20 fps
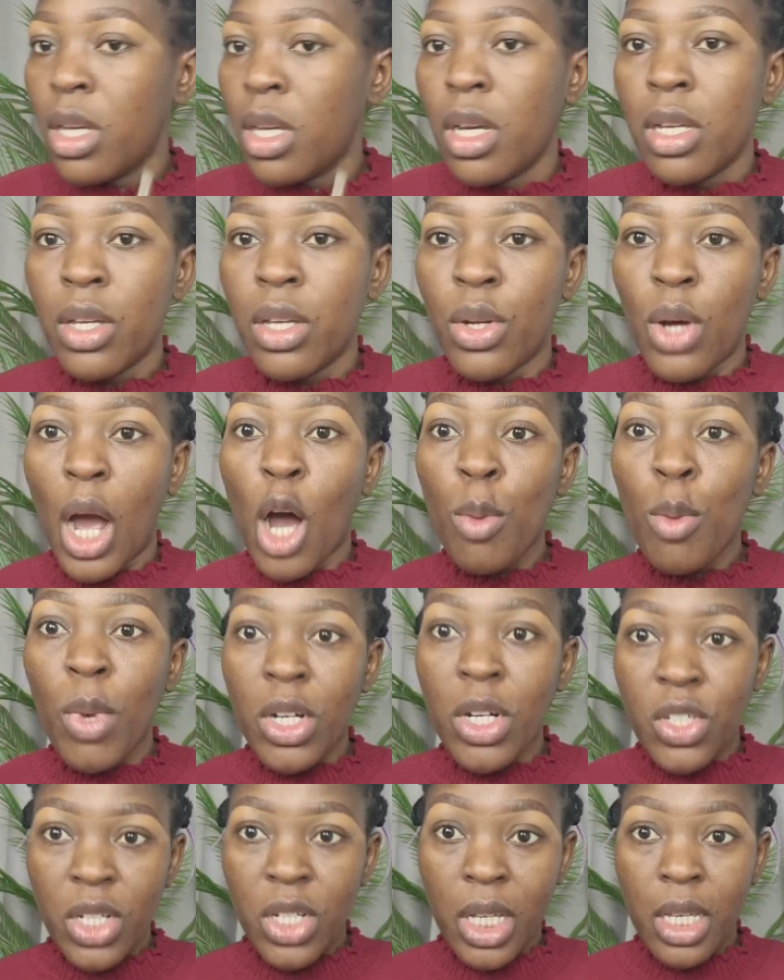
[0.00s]
you know, how
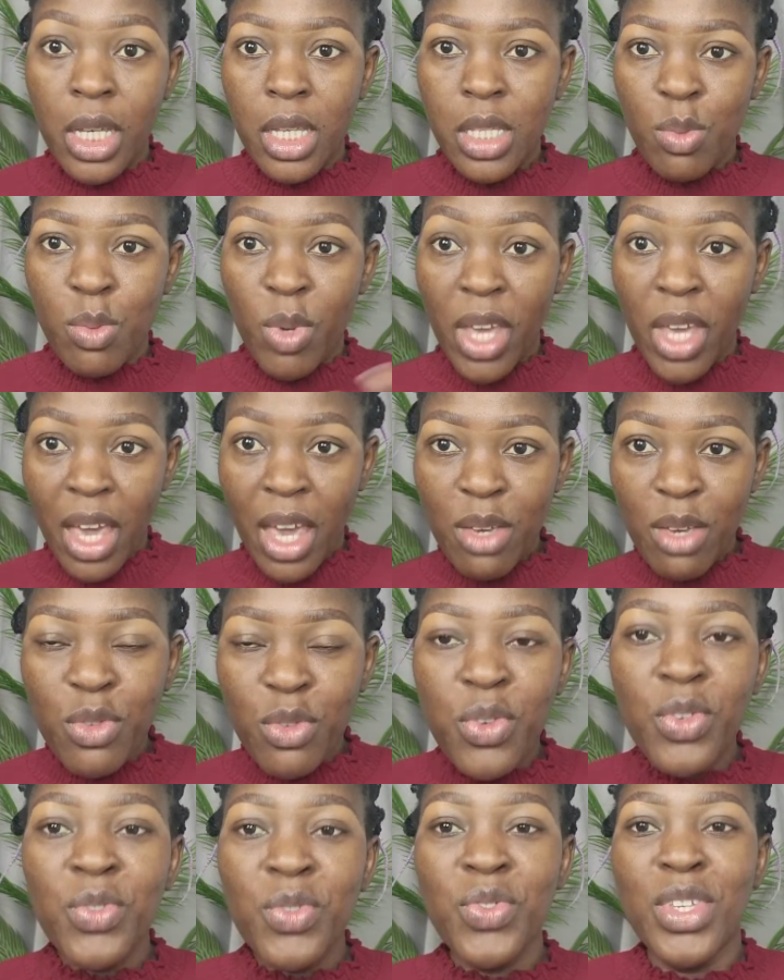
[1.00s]
much the kids
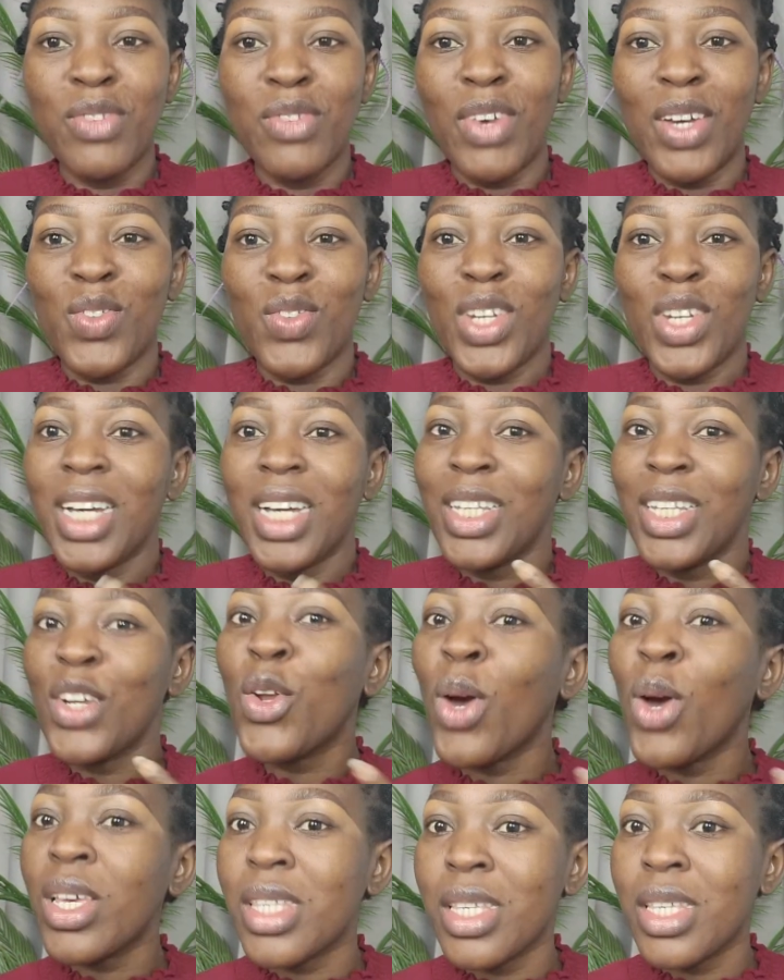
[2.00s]
behave. If I feel like
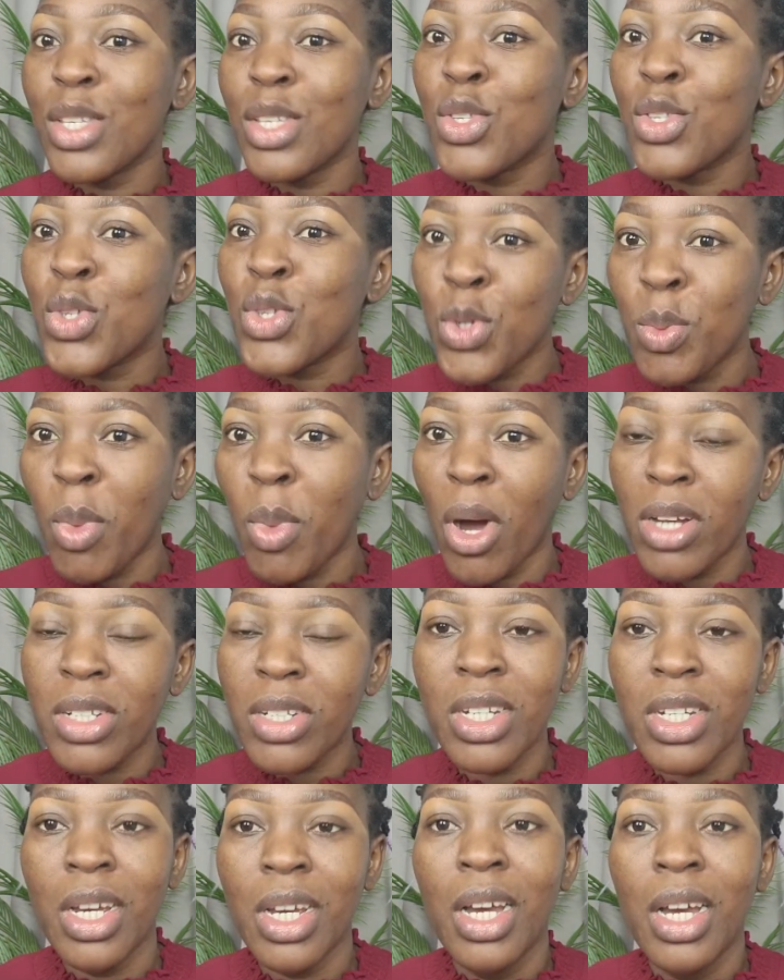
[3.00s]
the noise isn't too
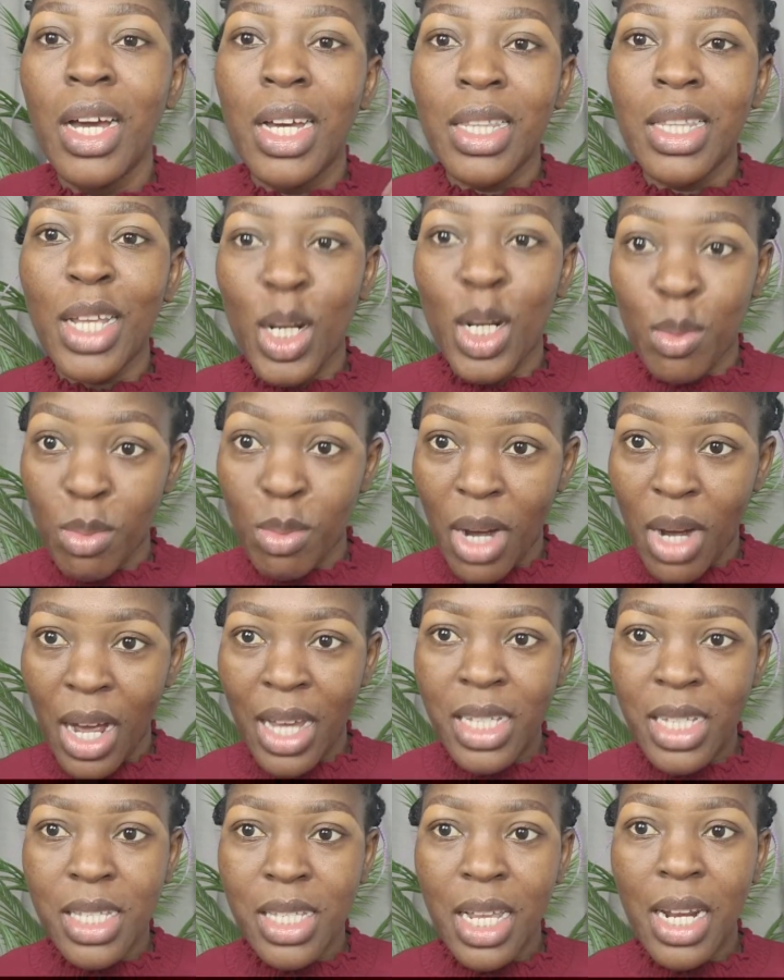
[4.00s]
much, then I
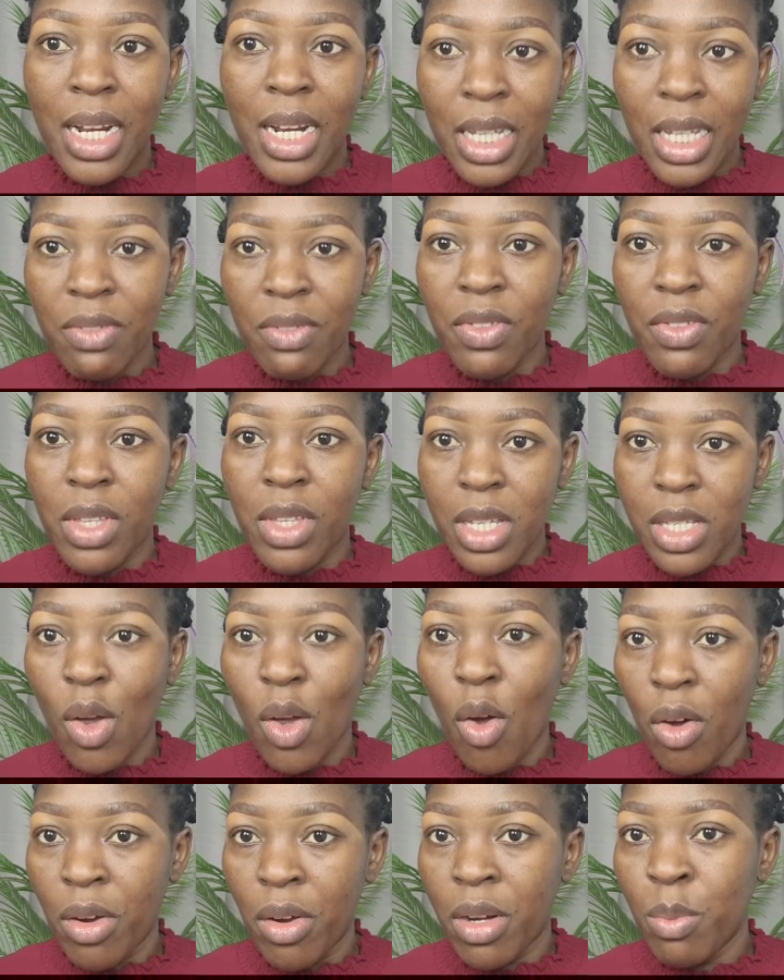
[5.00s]
might leave
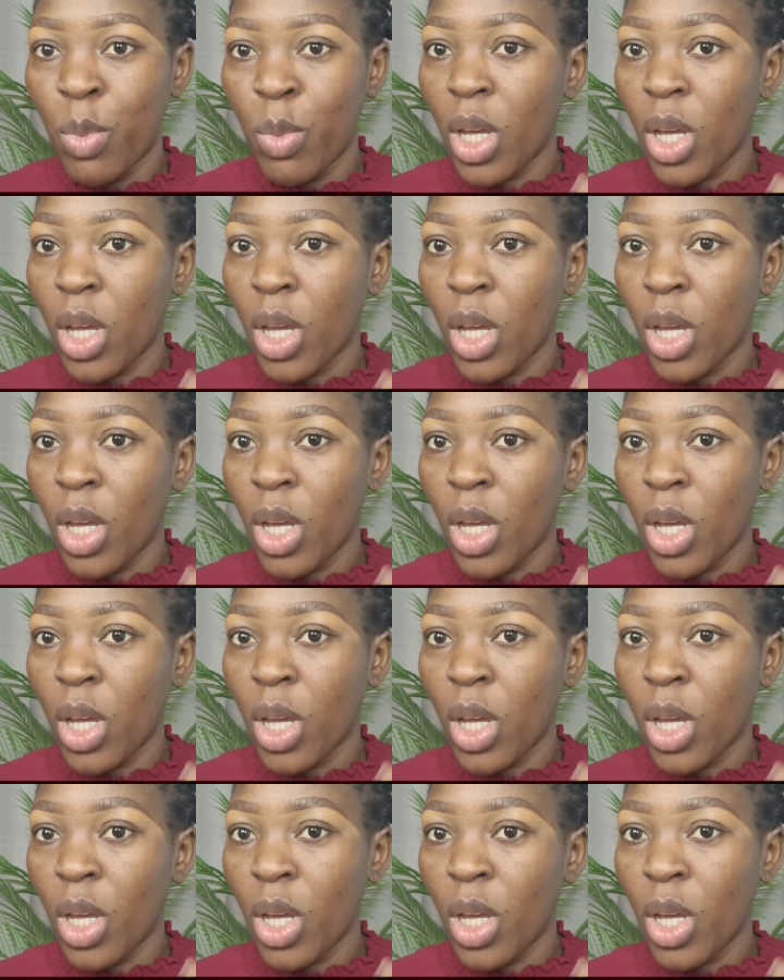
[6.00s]
this on.